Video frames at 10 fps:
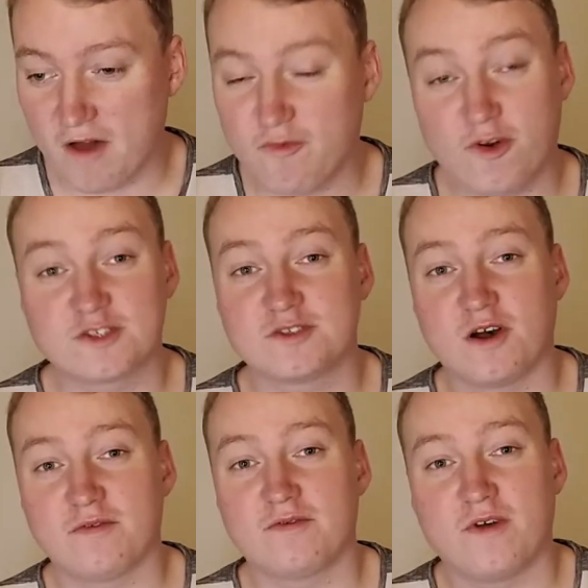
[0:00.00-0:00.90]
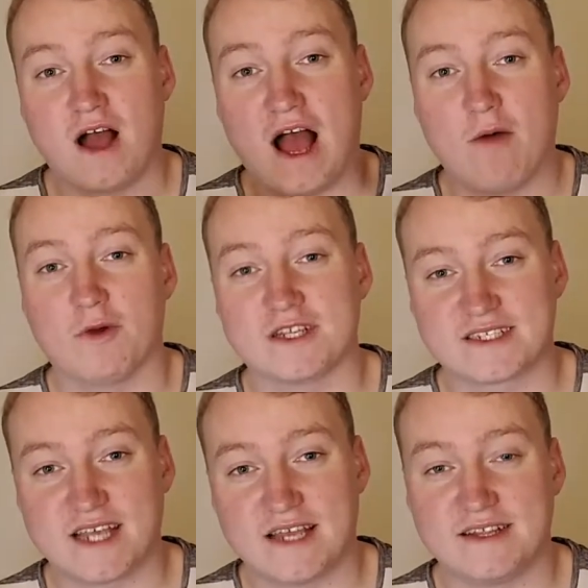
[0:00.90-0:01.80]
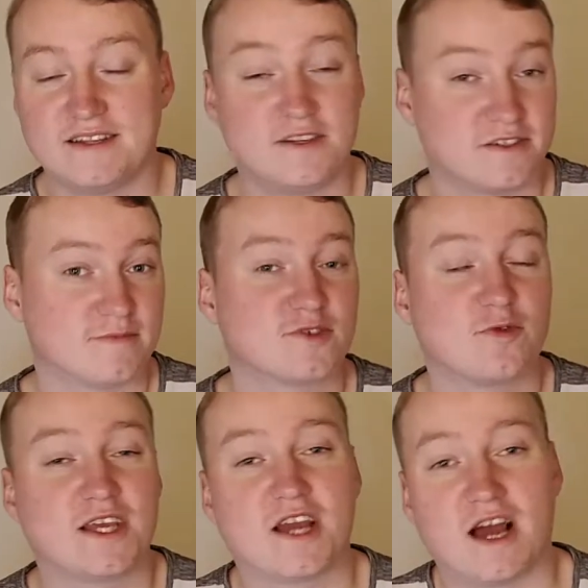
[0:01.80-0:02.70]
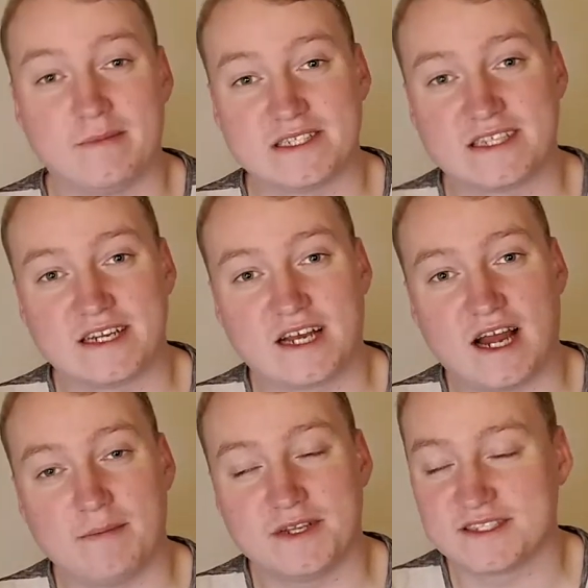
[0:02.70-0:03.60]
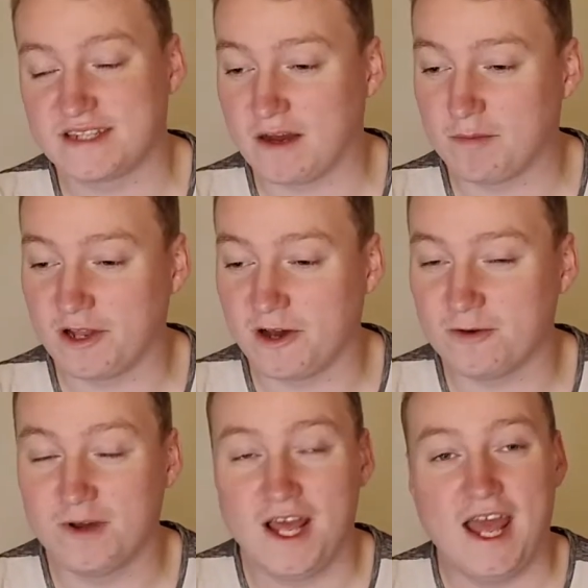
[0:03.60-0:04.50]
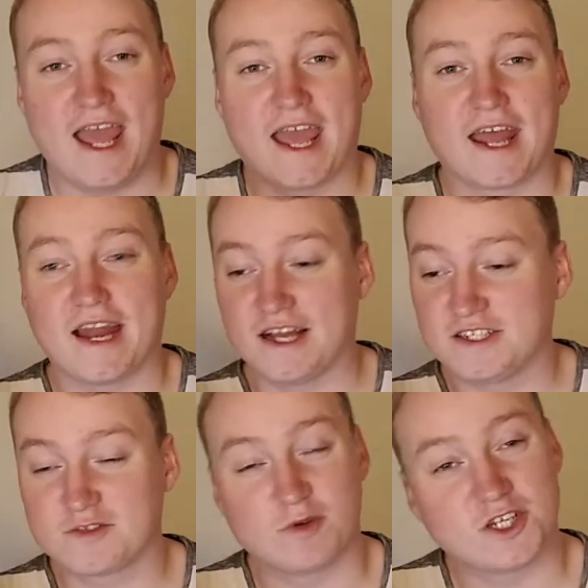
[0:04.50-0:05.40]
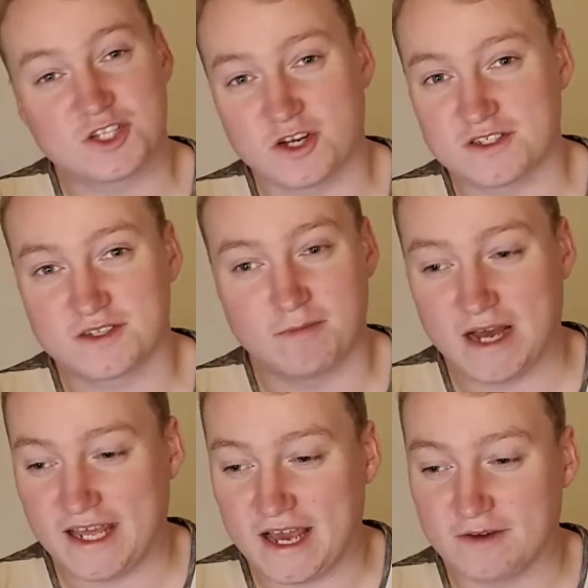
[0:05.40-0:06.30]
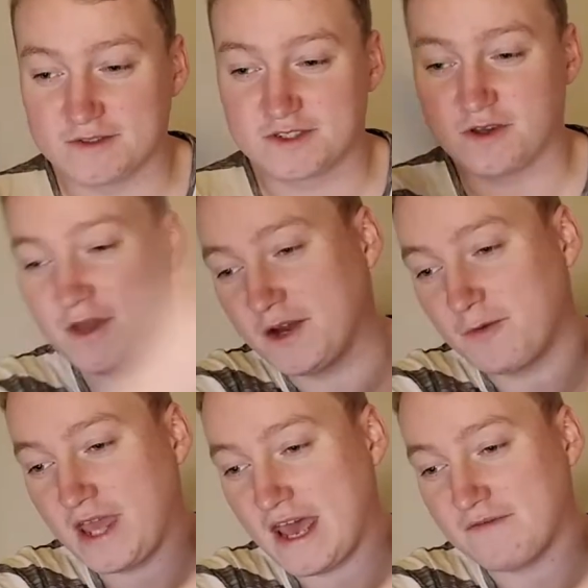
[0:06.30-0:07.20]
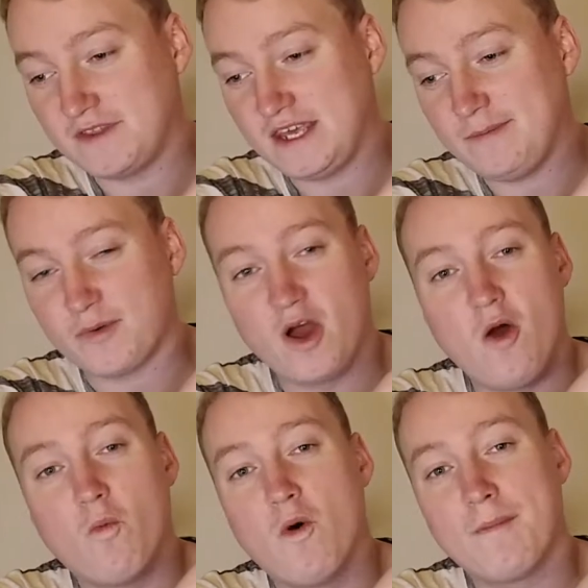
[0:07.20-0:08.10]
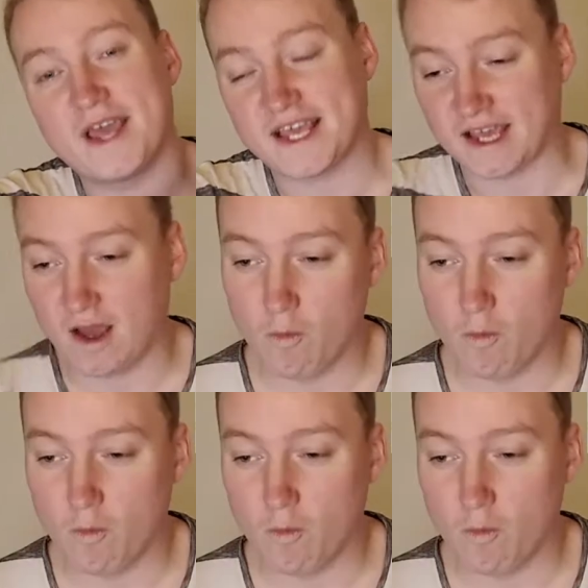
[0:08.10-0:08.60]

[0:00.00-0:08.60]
First off, I want to say that there's some sweet comments in the comments down below, and I just want to shout somebody out. So here we have Deep Womick.